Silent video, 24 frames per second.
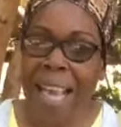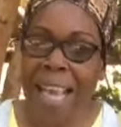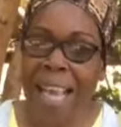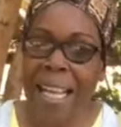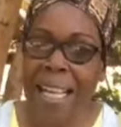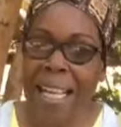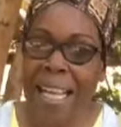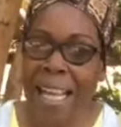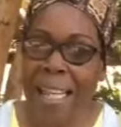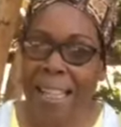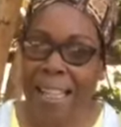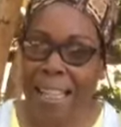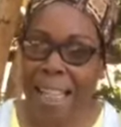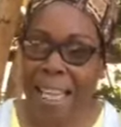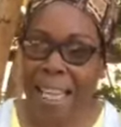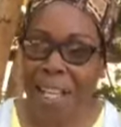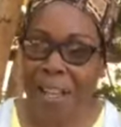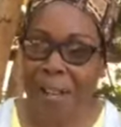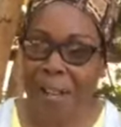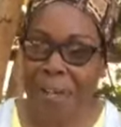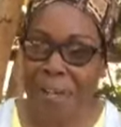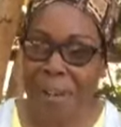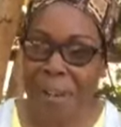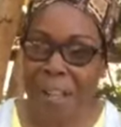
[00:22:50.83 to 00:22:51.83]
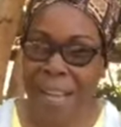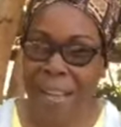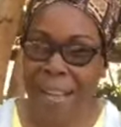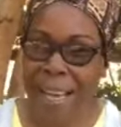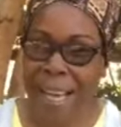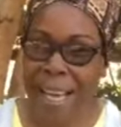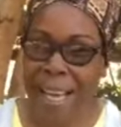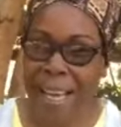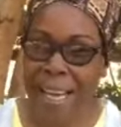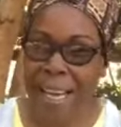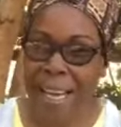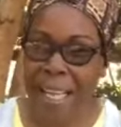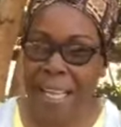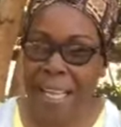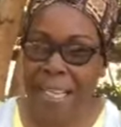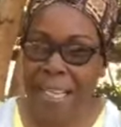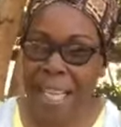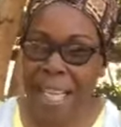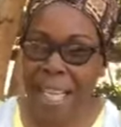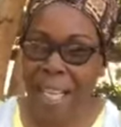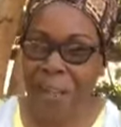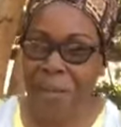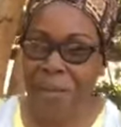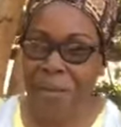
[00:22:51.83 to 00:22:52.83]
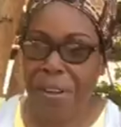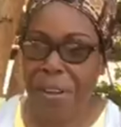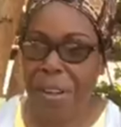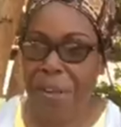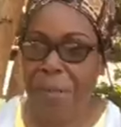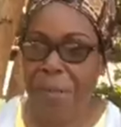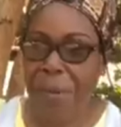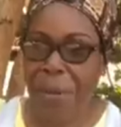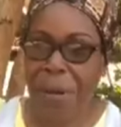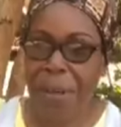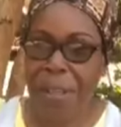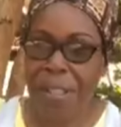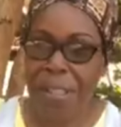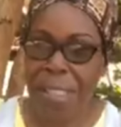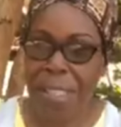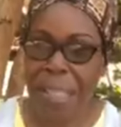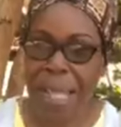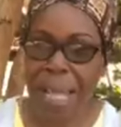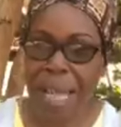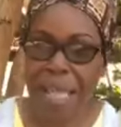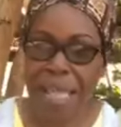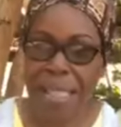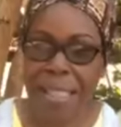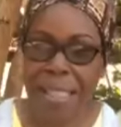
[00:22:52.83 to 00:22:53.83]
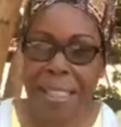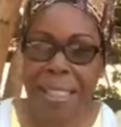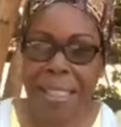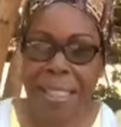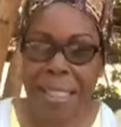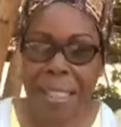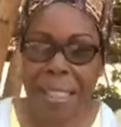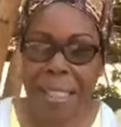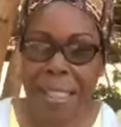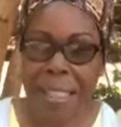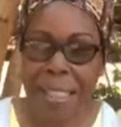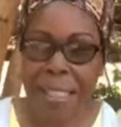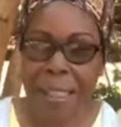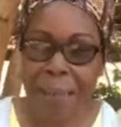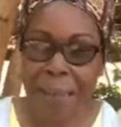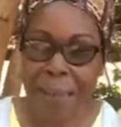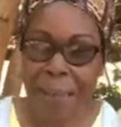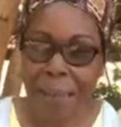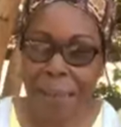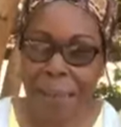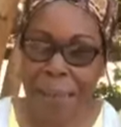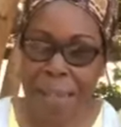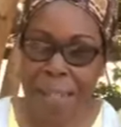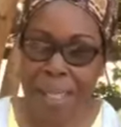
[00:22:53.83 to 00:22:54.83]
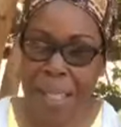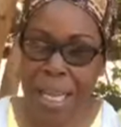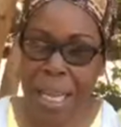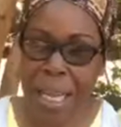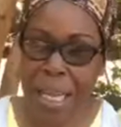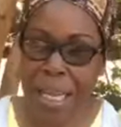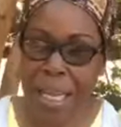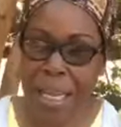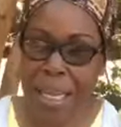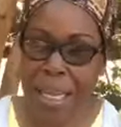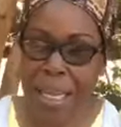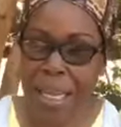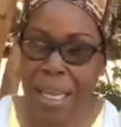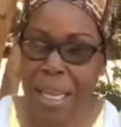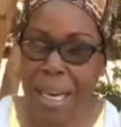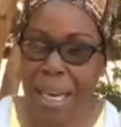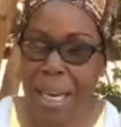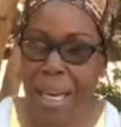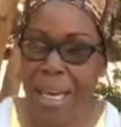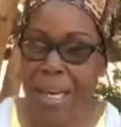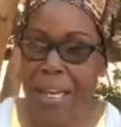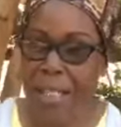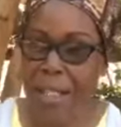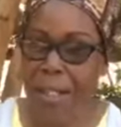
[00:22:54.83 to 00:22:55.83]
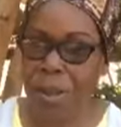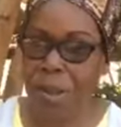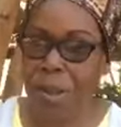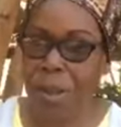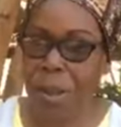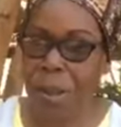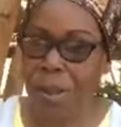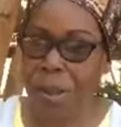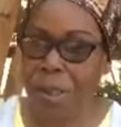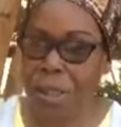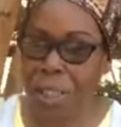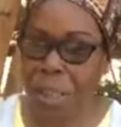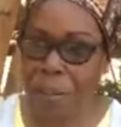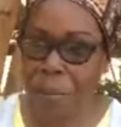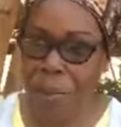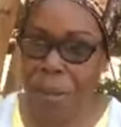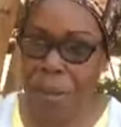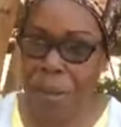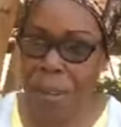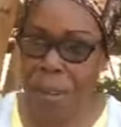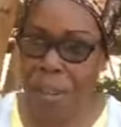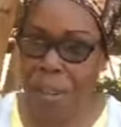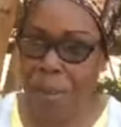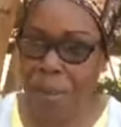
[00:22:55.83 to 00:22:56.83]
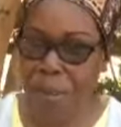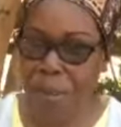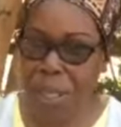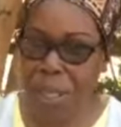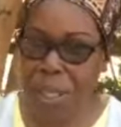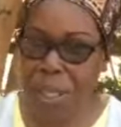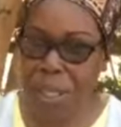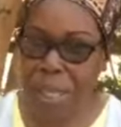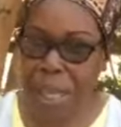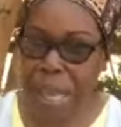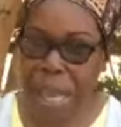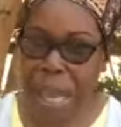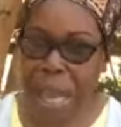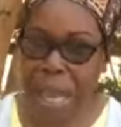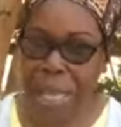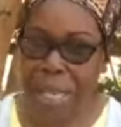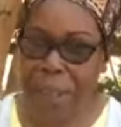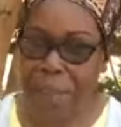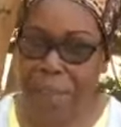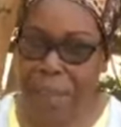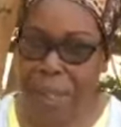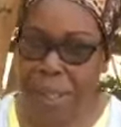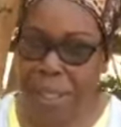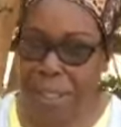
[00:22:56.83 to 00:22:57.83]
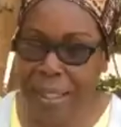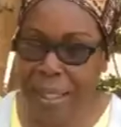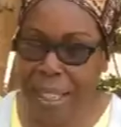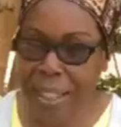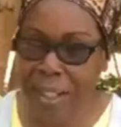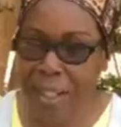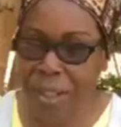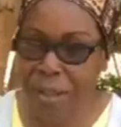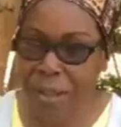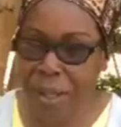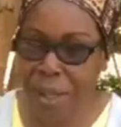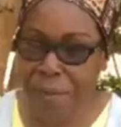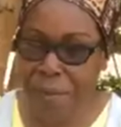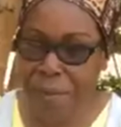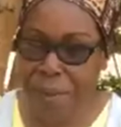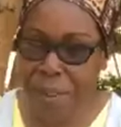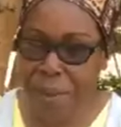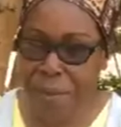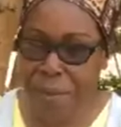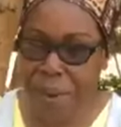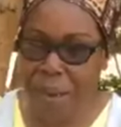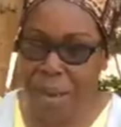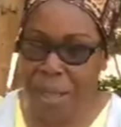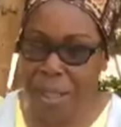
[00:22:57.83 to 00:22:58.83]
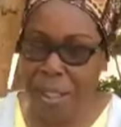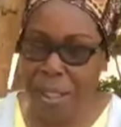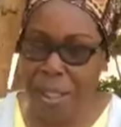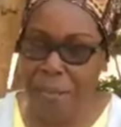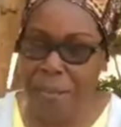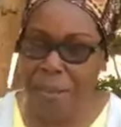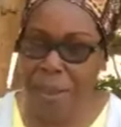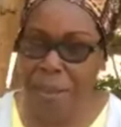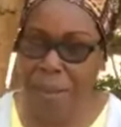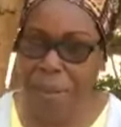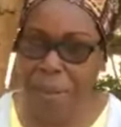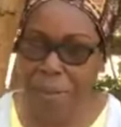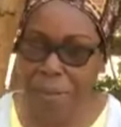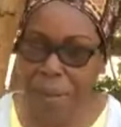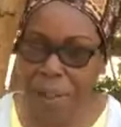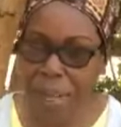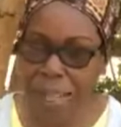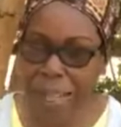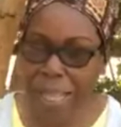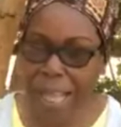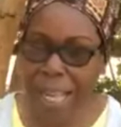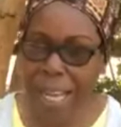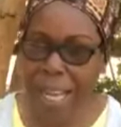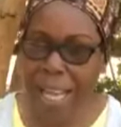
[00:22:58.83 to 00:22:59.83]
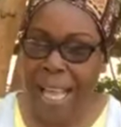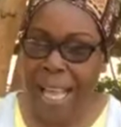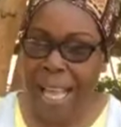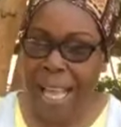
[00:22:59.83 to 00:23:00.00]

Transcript: And I thank you, Father God. Thank you for the birds that I can see, the birds that I can hear, the squirrels up in the tree, the animals that you have surrounded me with, Father God.